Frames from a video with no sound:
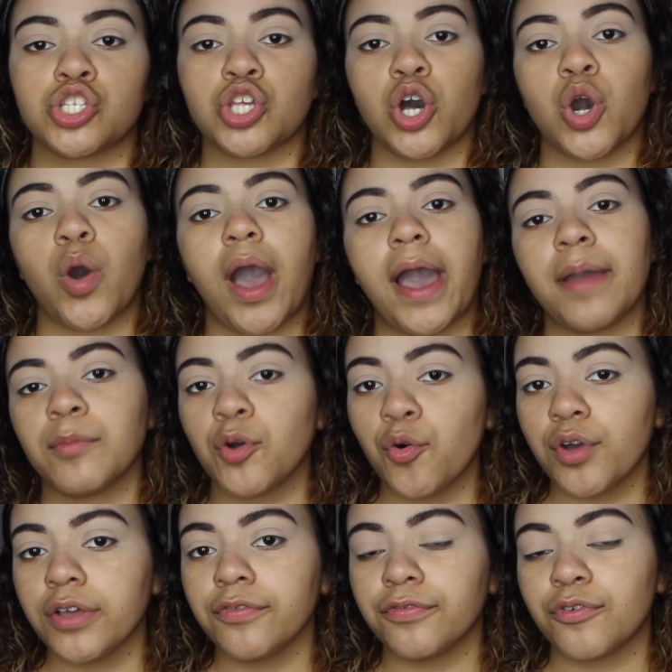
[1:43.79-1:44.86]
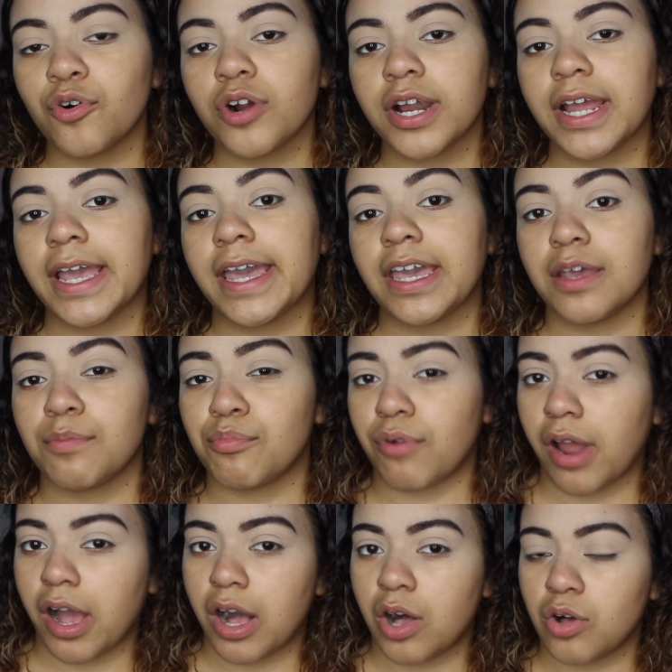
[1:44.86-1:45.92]
So I'm going for a
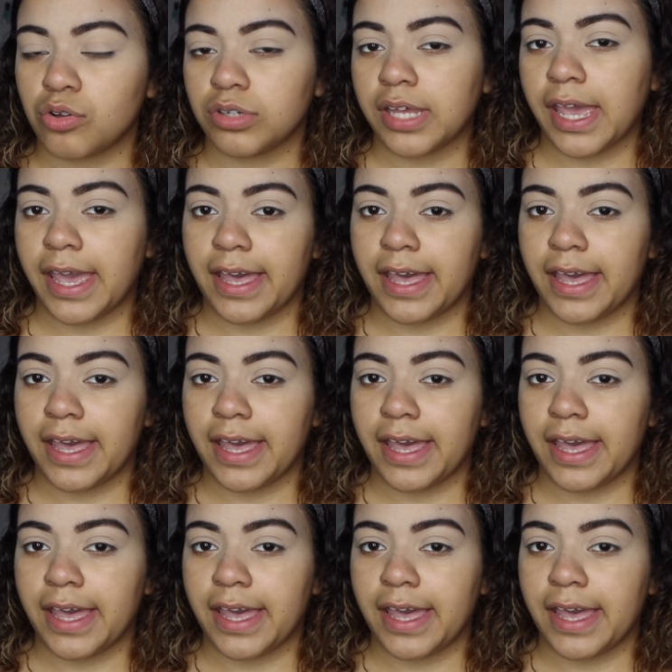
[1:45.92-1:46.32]
brown